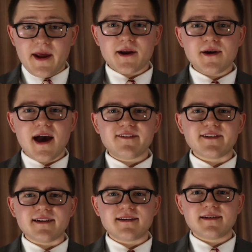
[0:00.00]
there you have
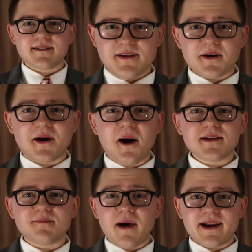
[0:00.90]
it. You're
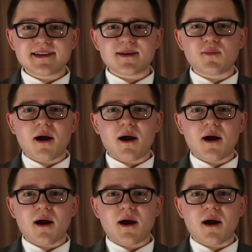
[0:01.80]
Gollum minus the